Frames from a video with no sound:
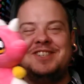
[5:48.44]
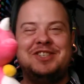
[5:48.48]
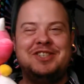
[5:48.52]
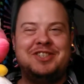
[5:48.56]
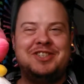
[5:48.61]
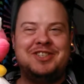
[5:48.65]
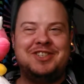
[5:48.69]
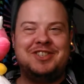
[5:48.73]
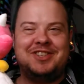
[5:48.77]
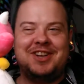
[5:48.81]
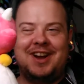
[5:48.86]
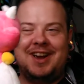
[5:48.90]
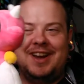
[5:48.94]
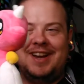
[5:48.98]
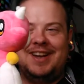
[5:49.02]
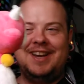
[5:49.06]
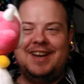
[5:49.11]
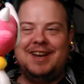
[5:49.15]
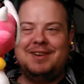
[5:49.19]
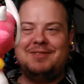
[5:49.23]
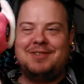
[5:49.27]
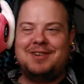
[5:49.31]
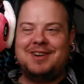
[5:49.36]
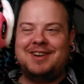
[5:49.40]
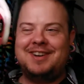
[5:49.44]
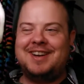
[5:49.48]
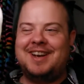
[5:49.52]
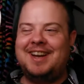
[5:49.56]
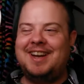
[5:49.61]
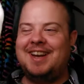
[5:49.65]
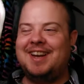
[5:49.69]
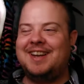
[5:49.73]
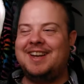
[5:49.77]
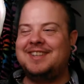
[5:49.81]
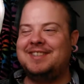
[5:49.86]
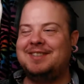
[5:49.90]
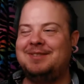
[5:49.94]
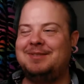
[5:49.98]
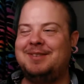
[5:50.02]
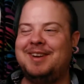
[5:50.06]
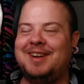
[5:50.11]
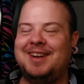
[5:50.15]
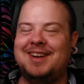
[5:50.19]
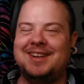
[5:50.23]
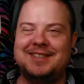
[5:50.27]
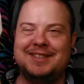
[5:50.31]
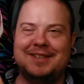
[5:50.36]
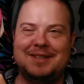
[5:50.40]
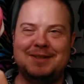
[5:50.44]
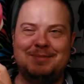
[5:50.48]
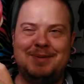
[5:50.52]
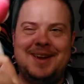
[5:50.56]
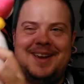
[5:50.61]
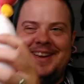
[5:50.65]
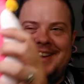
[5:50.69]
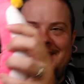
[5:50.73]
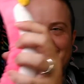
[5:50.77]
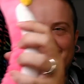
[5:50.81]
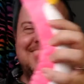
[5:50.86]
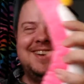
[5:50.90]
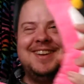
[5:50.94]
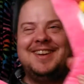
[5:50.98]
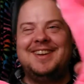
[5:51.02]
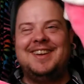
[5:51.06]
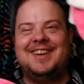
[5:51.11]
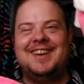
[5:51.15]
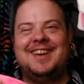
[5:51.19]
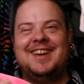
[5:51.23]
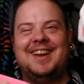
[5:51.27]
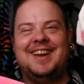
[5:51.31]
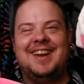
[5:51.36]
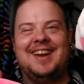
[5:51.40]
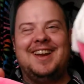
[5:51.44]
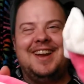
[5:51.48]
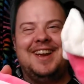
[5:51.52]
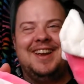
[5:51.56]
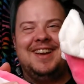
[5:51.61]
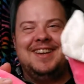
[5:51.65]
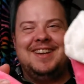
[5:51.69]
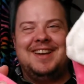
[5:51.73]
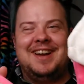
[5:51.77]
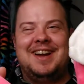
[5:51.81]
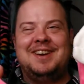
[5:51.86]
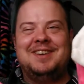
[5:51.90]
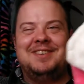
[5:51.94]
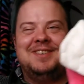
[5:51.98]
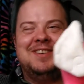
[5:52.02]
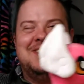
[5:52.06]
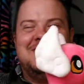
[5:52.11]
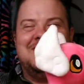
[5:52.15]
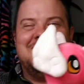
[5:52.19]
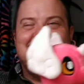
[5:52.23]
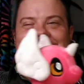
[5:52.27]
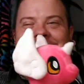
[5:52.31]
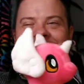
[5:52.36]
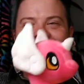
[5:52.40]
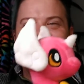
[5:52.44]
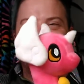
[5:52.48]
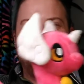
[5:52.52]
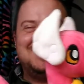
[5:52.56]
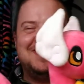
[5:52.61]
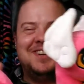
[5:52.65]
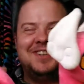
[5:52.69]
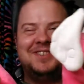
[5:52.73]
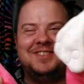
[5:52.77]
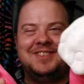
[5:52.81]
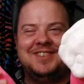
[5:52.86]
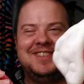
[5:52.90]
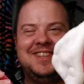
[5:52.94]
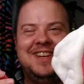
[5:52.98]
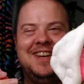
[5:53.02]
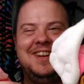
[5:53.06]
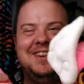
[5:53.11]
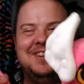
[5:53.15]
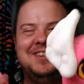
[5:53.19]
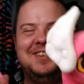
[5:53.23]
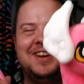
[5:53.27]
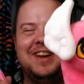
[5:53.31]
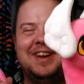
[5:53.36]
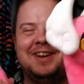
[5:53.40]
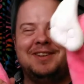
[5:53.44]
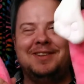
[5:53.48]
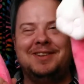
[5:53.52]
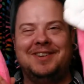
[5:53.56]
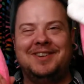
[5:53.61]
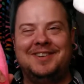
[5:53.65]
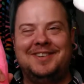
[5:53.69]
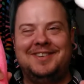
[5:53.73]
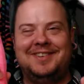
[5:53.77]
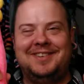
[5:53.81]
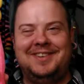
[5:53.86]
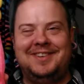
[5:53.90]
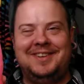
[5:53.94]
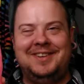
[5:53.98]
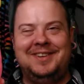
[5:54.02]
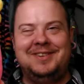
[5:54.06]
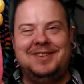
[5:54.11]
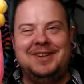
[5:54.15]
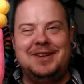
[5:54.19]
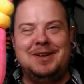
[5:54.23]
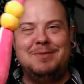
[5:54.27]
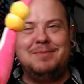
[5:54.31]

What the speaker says: a shiny one, I guess, because it's pink, and I don't know, I just thought it was cute, and look, you